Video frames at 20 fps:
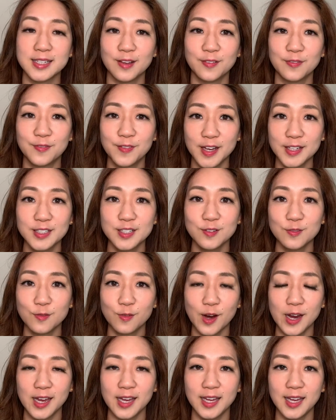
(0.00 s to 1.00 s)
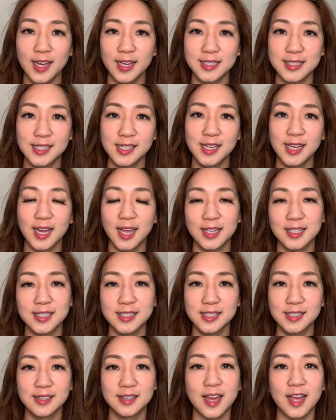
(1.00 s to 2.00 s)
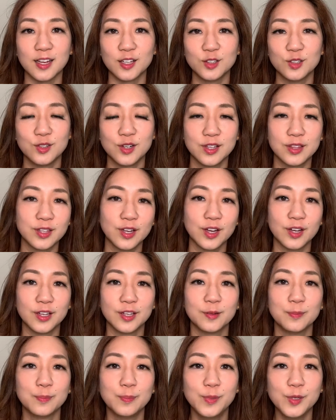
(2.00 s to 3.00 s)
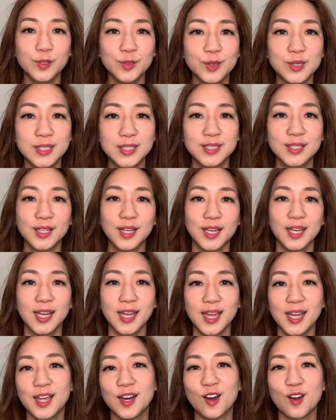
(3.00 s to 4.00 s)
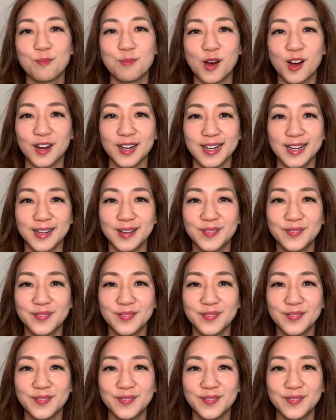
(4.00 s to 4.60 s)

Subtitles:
effective way to get that glutathione boost in our body.